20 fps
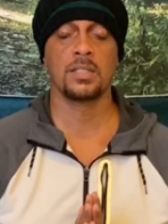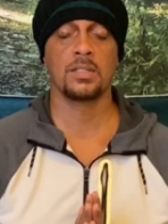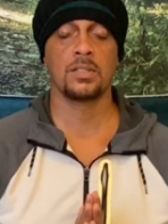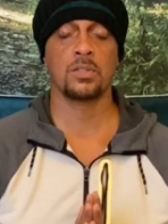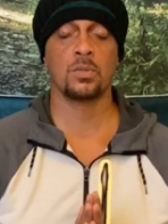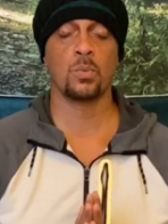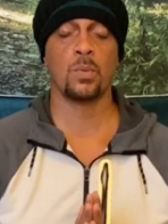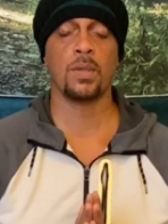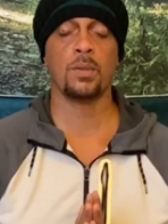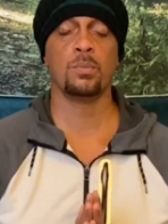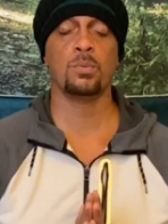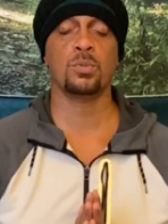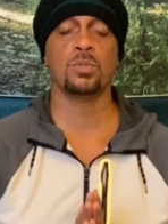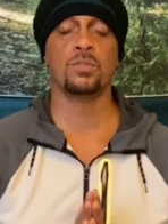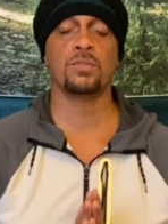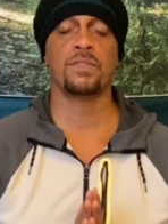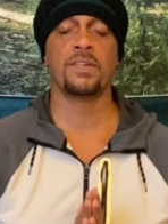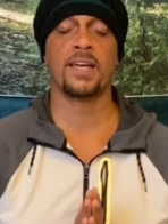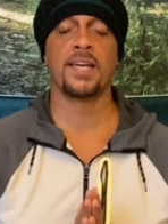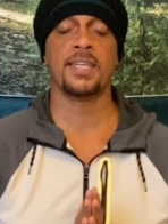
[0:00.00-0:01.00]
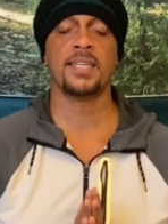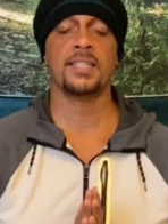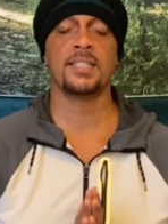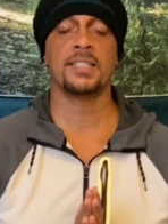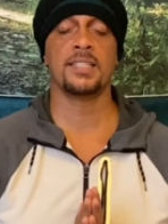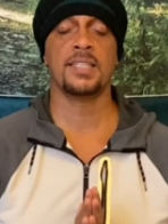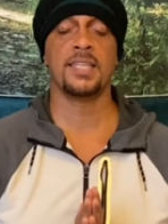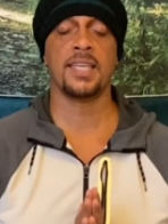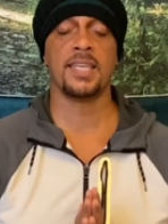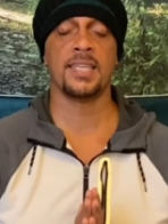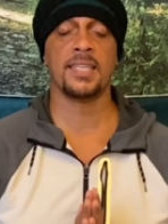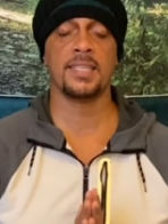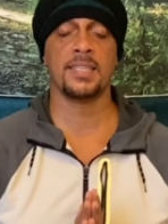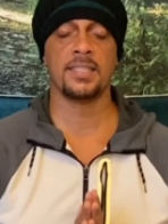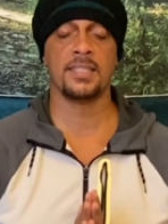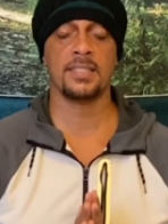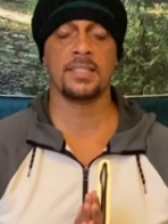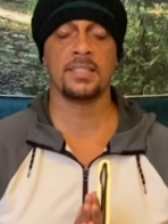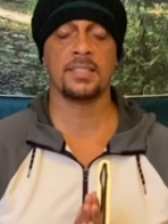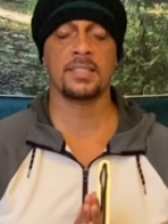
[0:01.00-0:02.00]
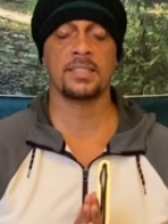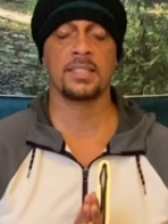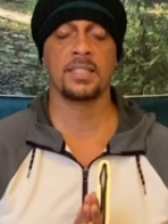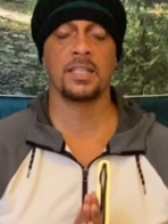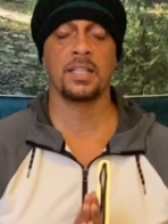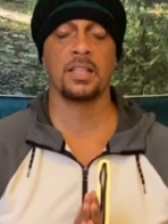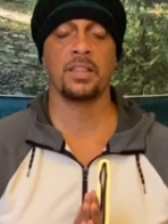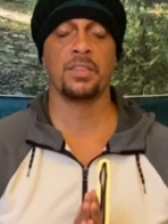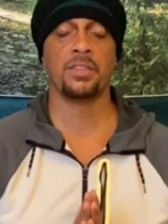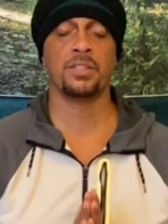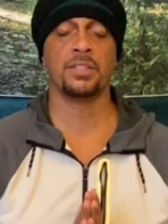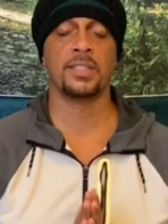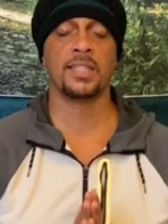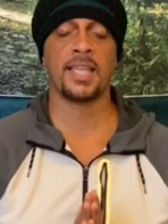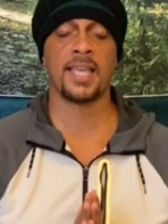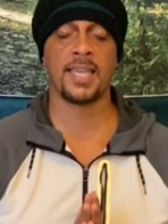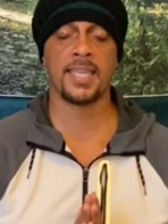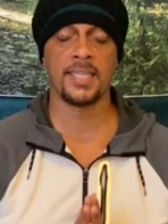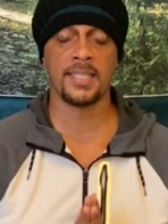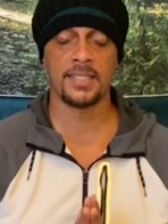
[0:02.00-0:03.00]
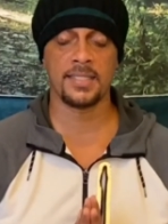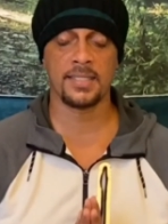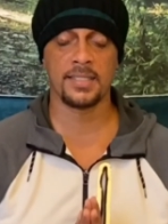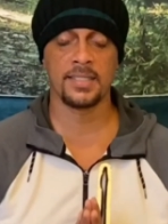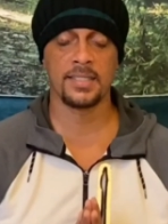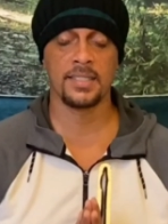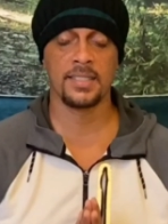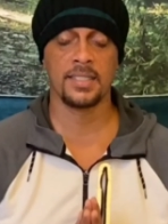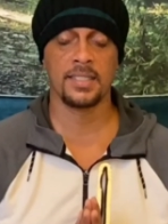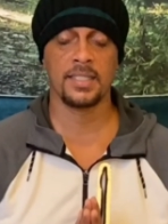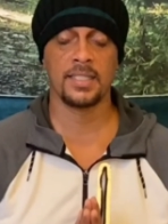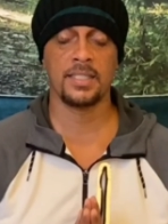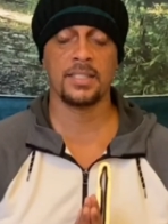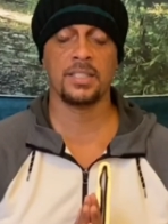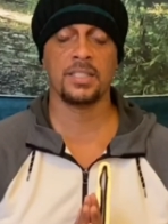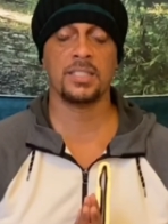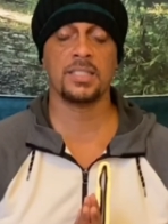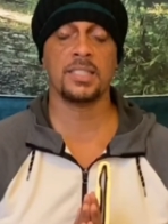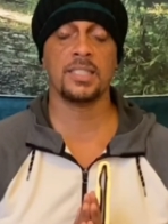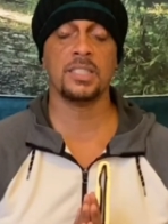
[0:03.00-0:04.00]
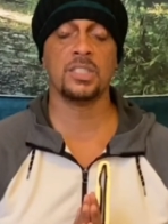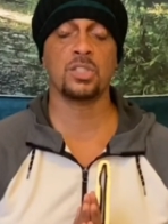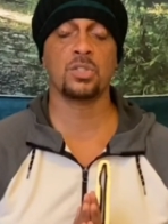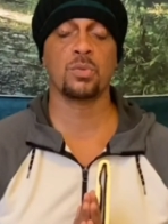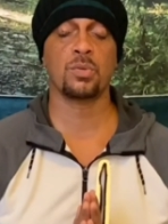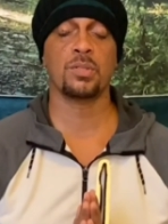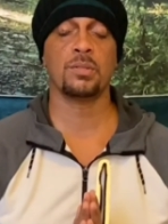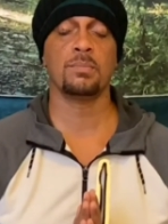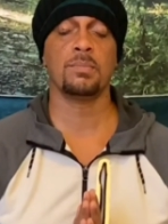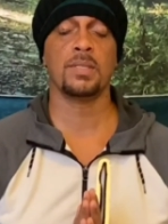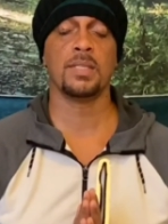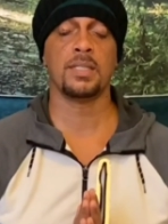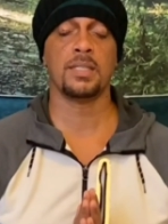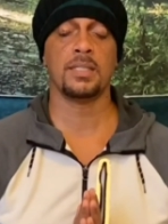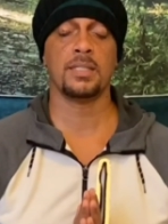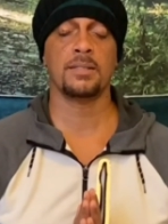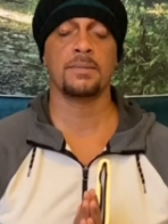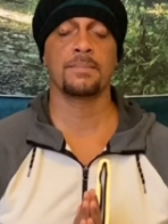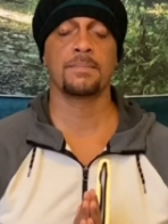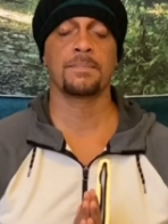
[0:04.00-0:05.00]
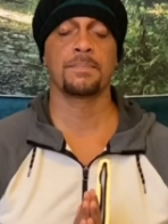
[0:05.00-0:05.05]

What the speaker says: The way we'll define it today is the light and the teacher in me